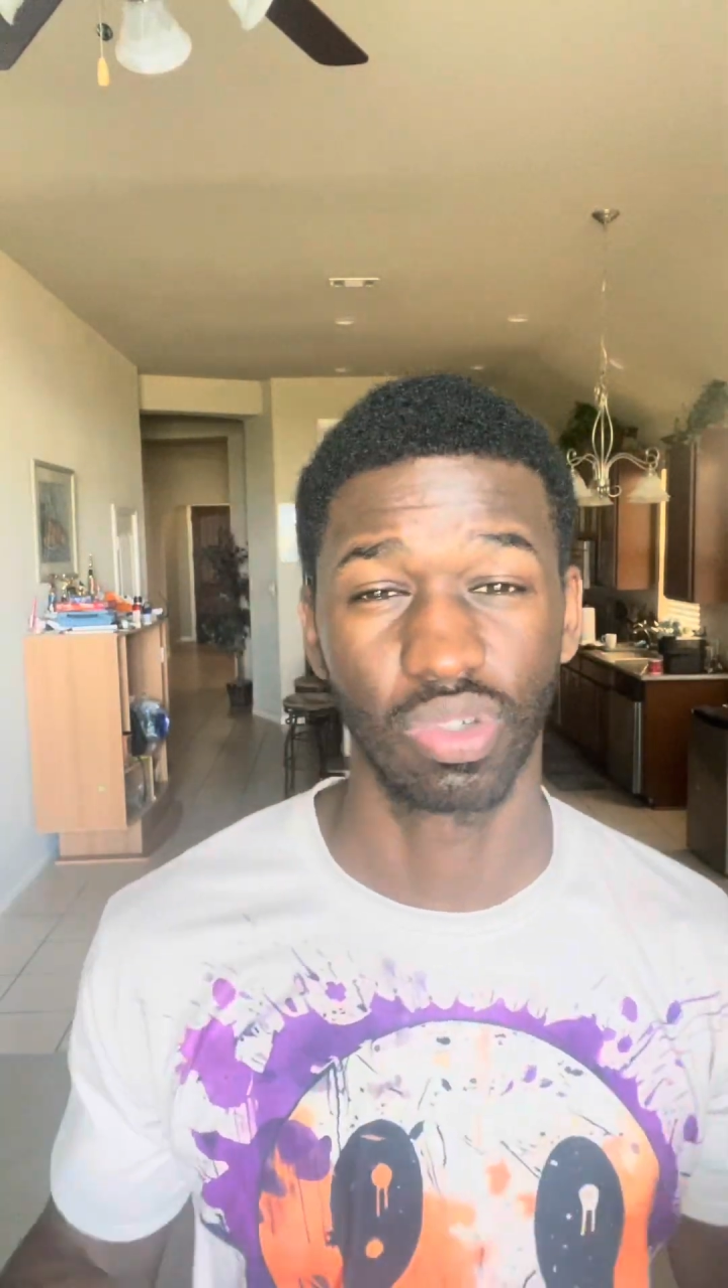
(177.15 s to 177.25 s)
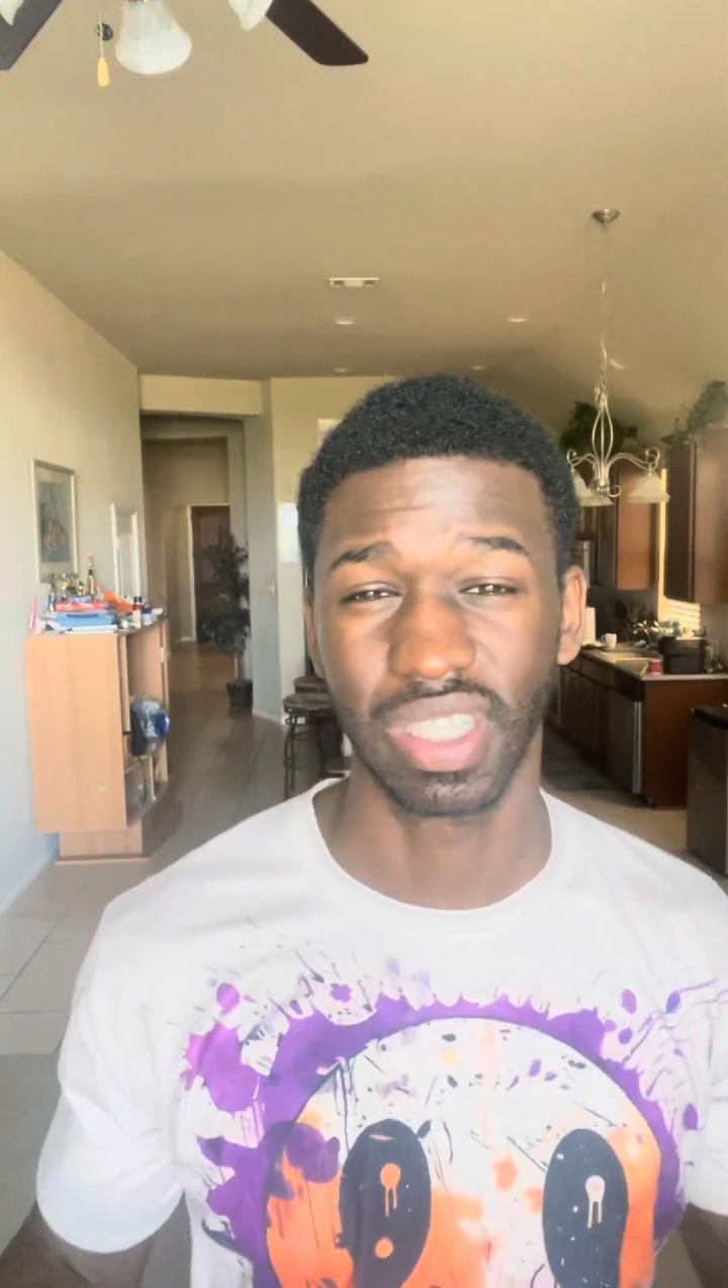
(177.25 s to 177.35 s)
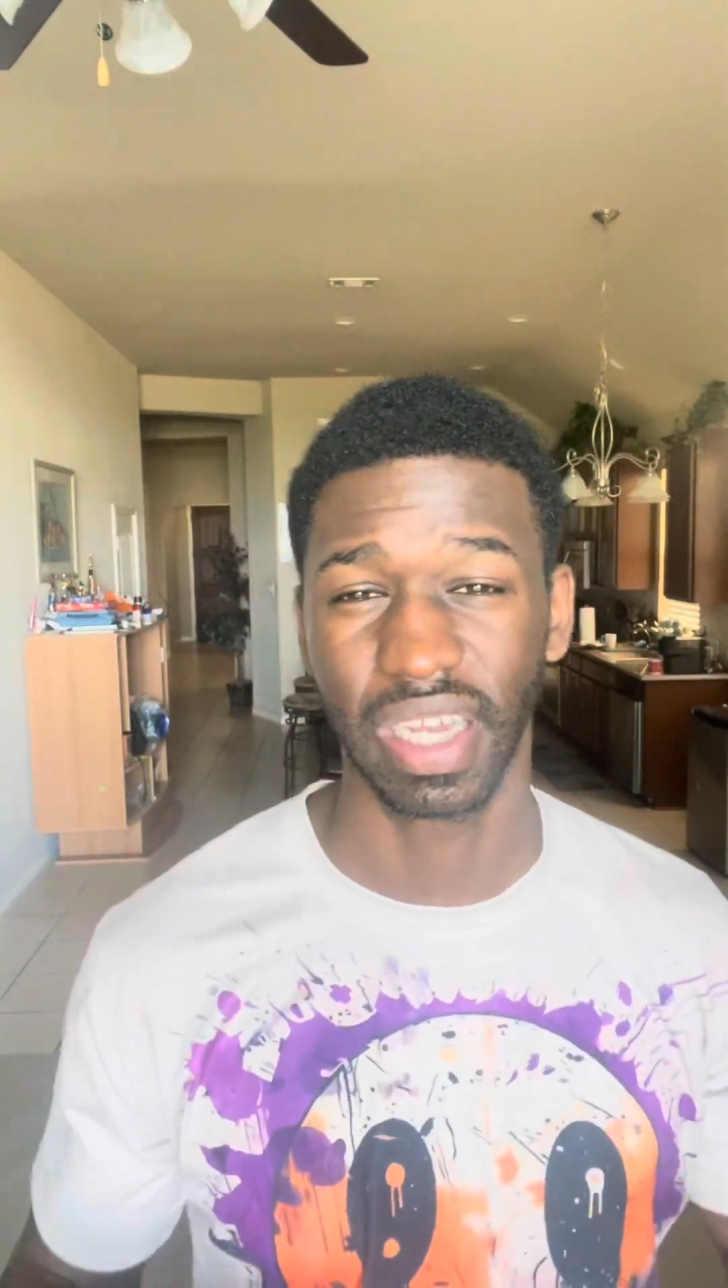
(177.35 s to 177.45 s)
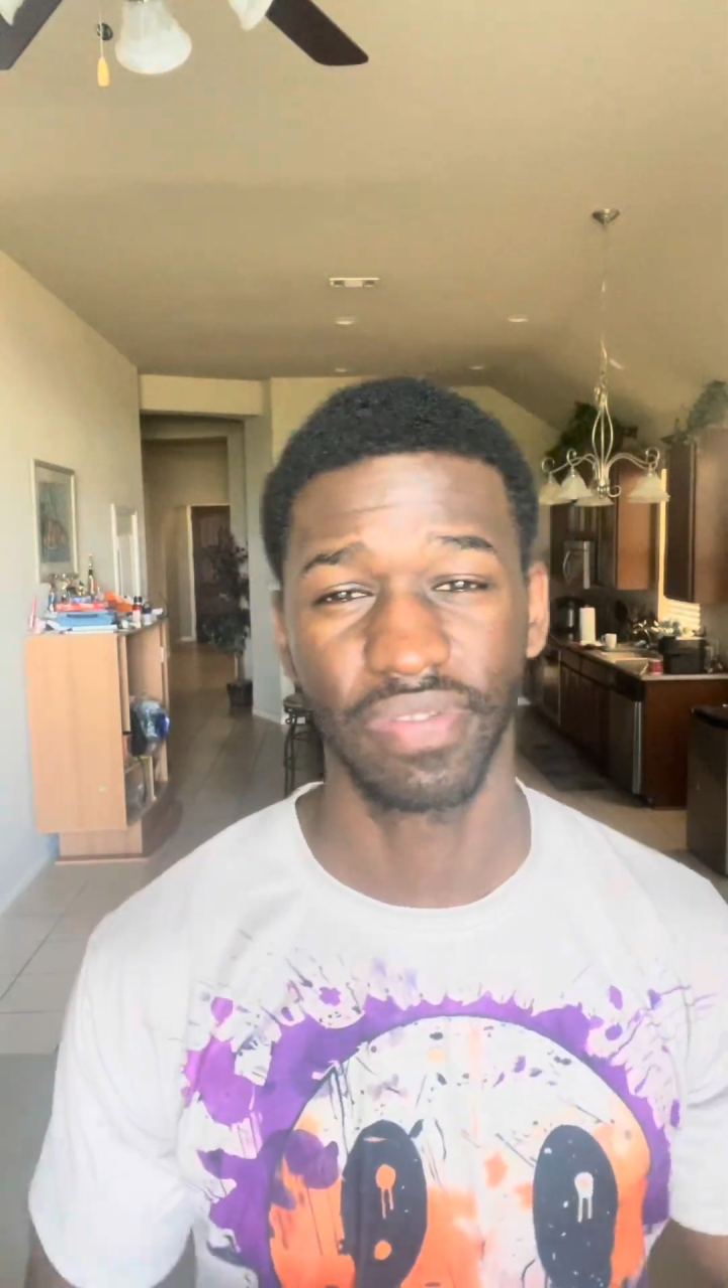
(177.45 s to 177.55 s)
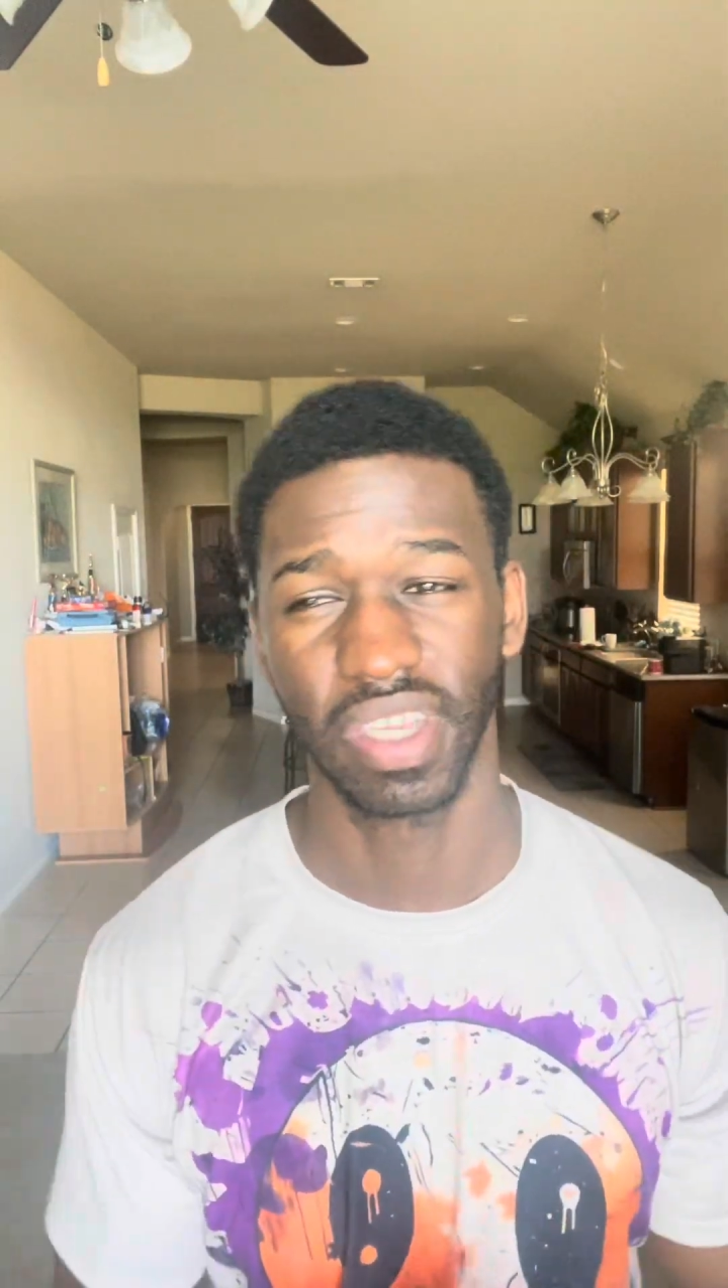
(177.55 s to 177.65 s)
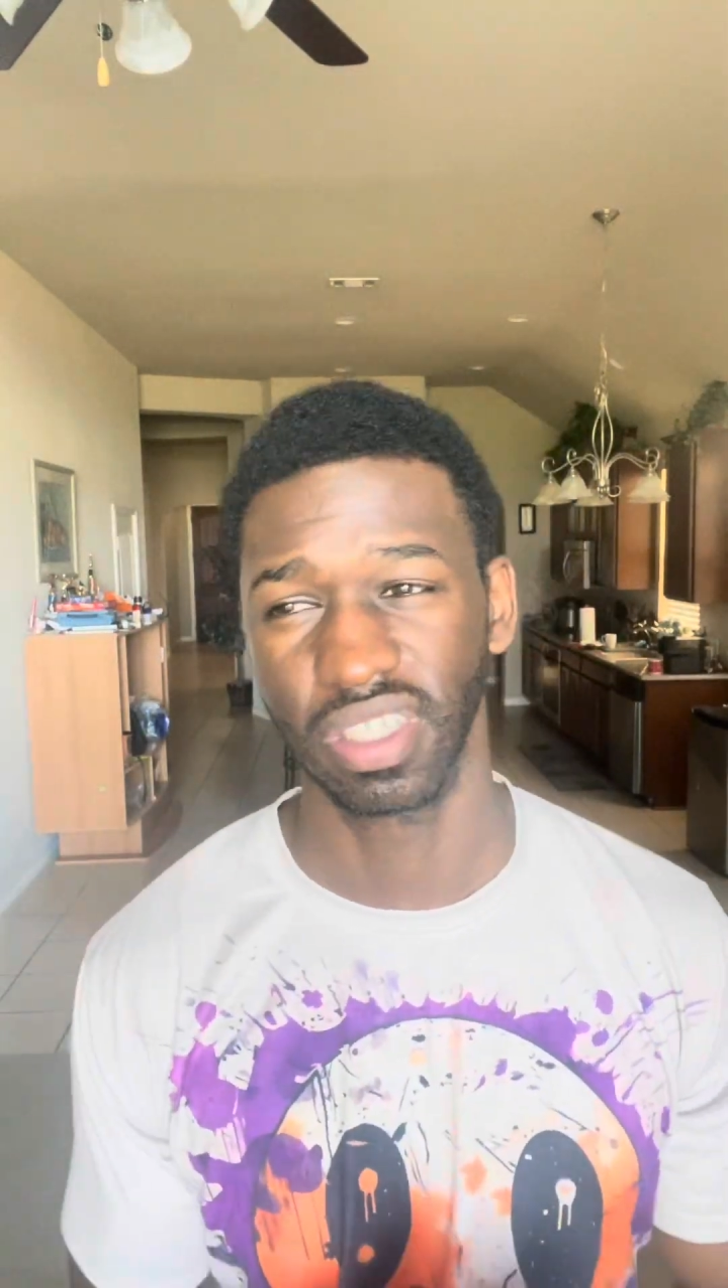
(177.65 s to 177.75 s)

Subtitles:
side effects,